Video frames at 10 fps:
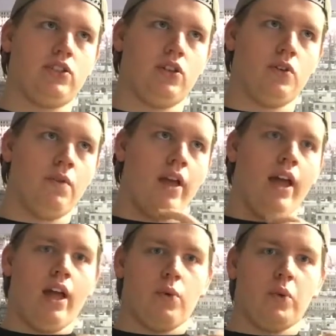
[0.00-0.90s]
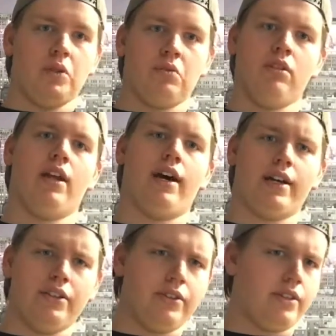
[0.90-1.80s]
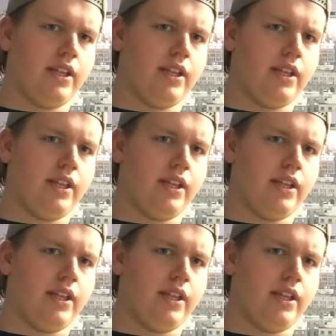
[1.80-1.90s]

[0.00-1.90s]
So we will either